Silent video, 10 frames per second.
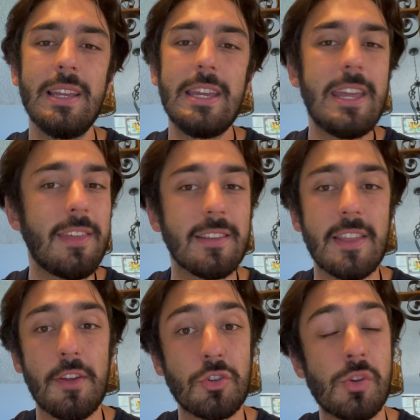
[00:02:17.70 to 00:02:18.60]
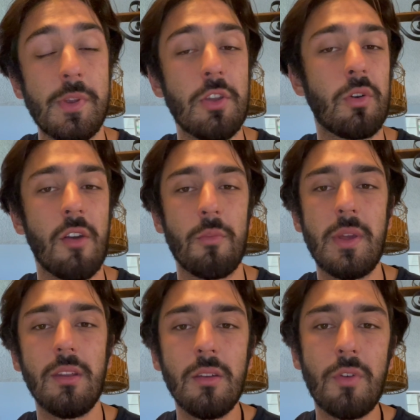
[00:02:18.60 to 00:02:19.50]
he thinks that there should be no
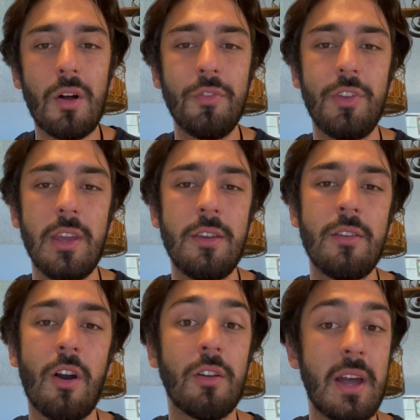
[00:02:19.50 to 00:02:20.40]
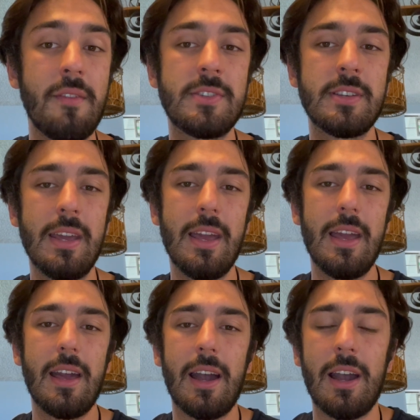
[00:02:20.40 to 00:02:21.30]
government involved in our lives.
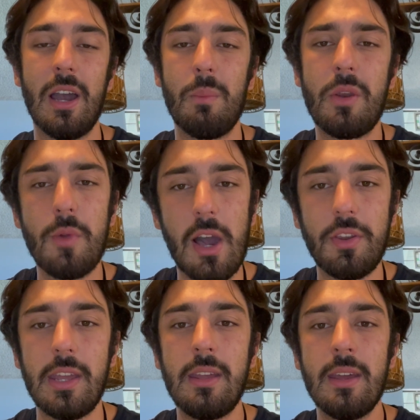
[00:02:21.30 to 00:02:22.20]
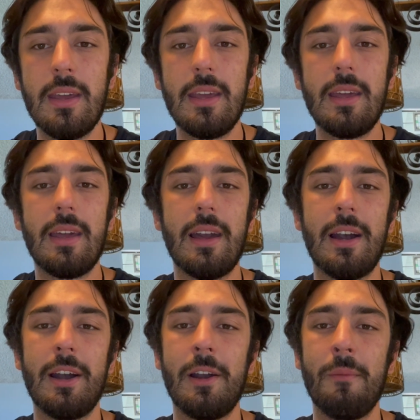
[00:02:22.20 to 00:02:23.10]
But in reality,
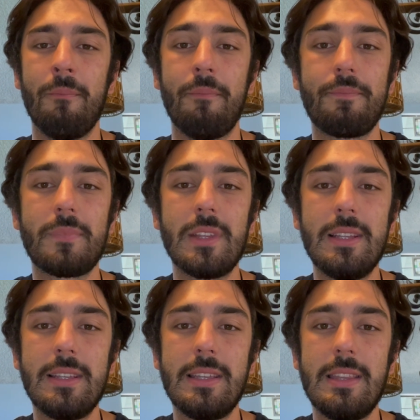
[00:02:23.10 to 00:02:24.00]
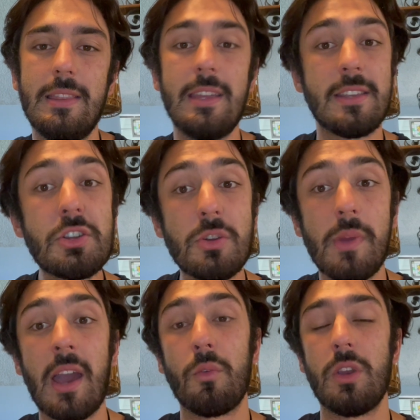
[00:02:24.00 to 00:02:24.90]
the intention
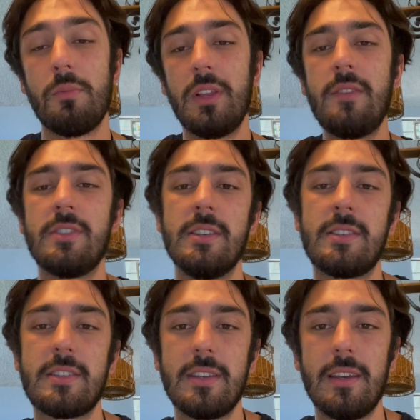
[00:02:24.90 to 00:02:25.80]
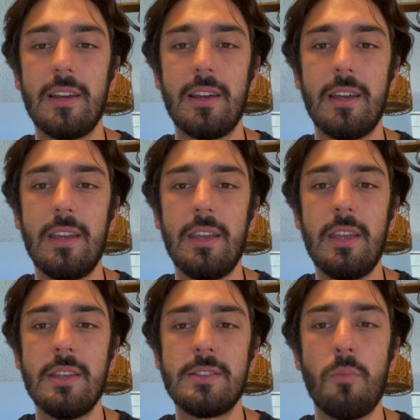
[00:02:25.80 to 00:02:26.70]
behind what he believes is
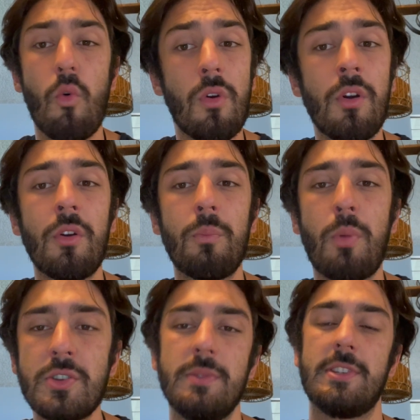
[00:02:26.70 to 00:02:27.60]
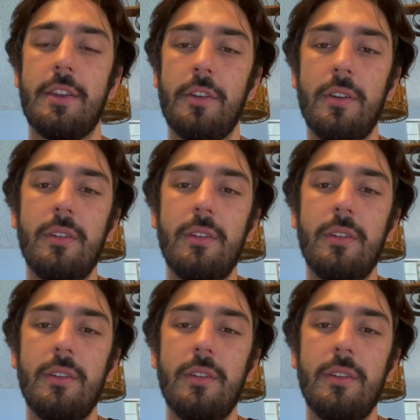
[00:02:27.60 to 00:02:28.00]
more person-centered.